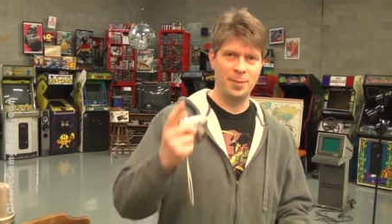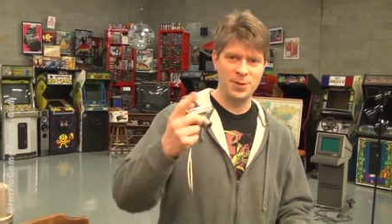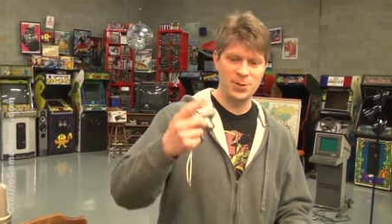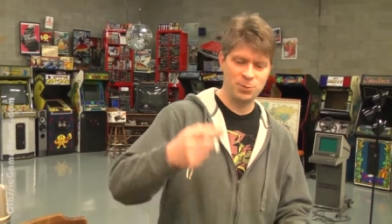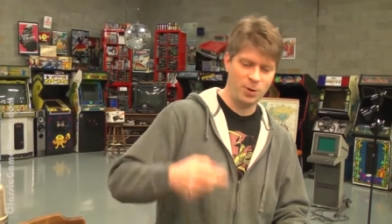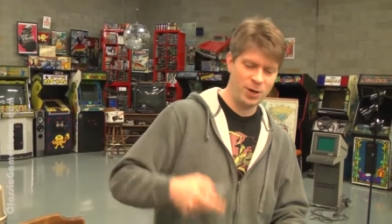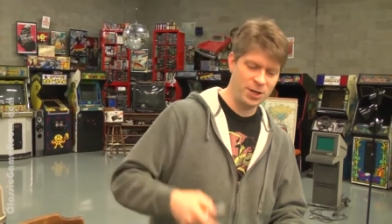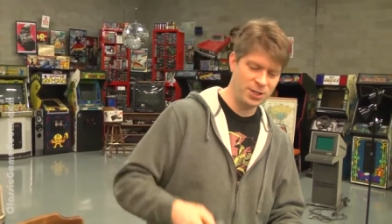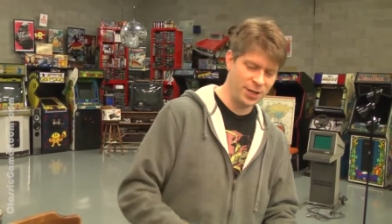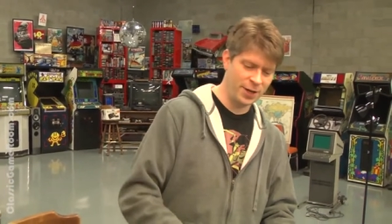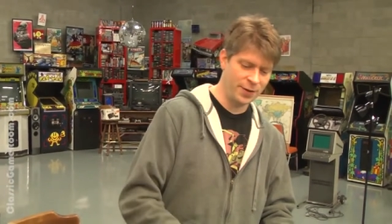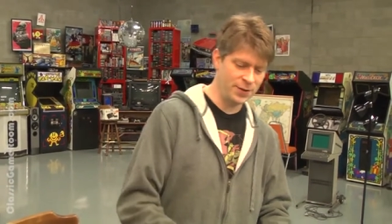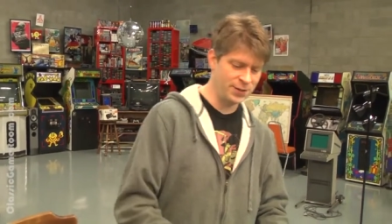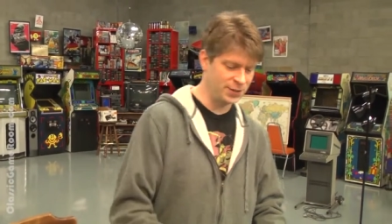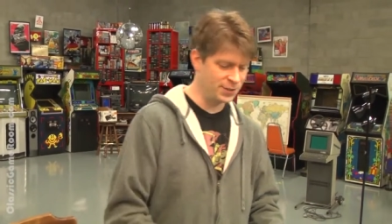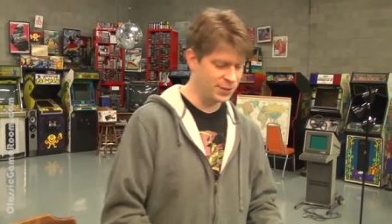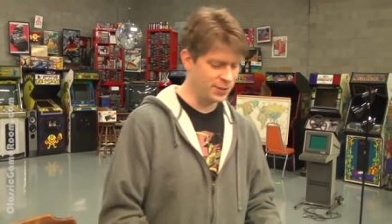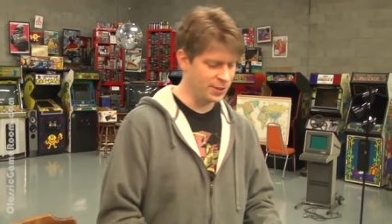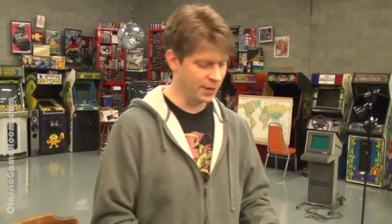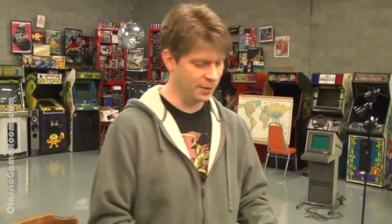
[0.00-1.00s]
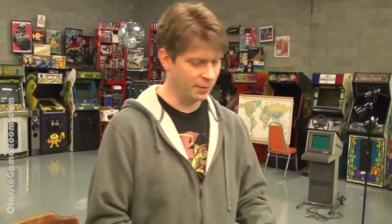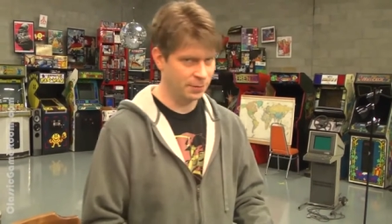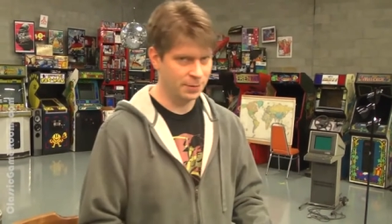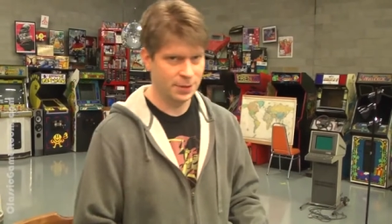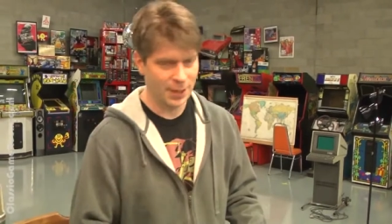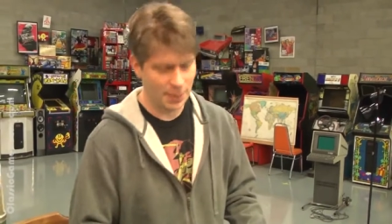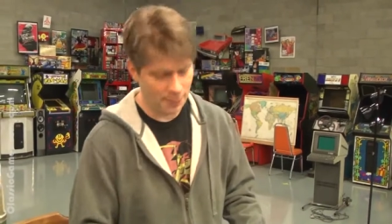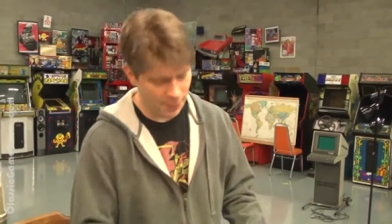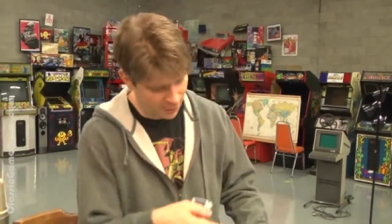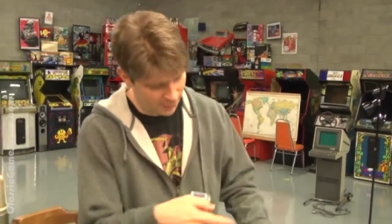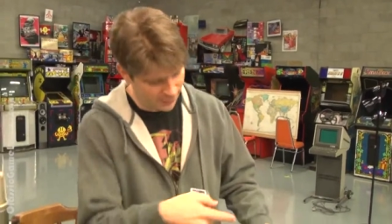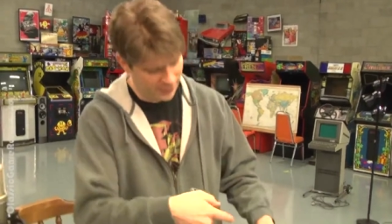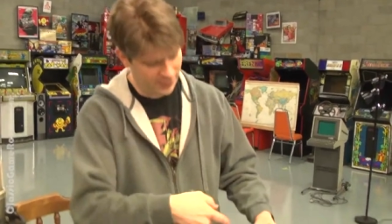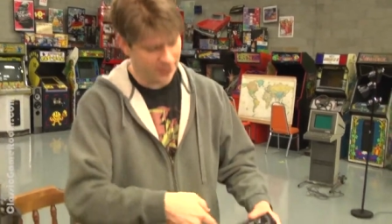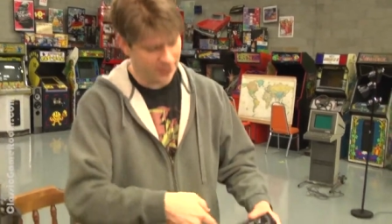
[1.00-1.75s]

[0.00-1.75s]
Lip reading: Let's watch how this is done. Come on over